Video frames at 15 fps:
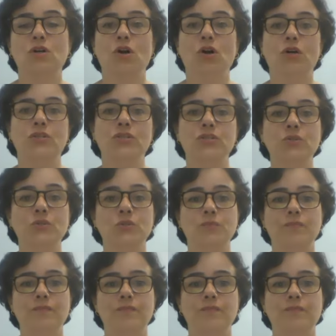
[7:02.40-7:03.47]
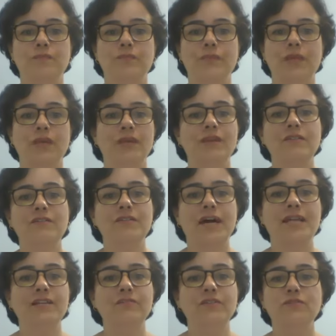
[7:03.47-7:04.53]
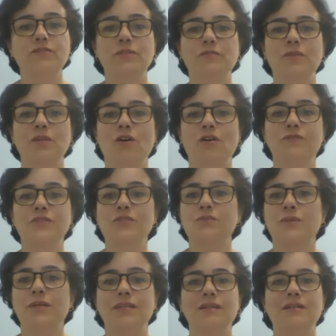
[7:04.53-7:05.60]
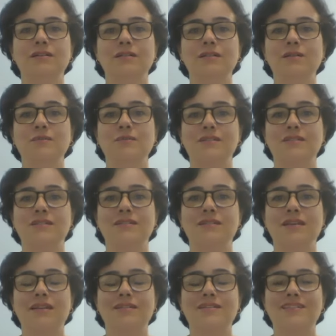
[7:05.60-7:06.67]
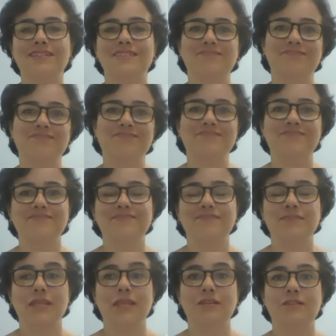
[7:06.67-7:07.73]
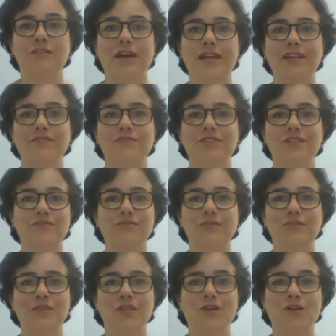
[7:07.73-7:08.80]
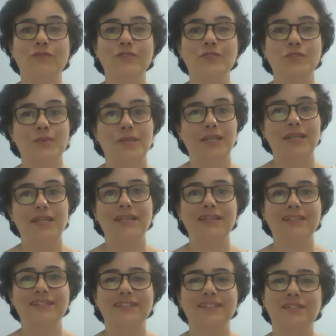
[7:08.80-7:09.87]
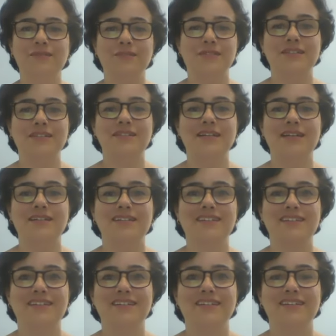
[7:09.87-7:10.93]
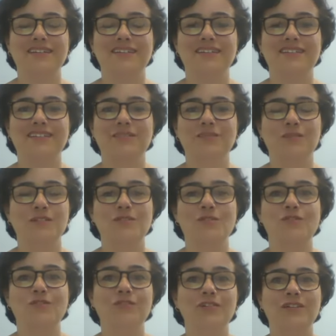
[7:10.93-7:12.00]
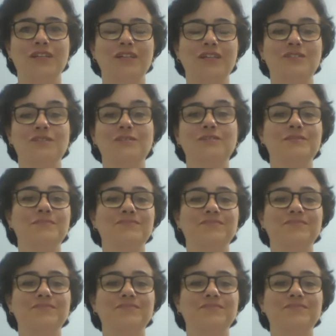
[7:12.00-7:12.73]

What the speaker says: or due. He ran away from the office when he heard he was in debt. He ran away from the office when he heard he was in debt. What an awful thing to do.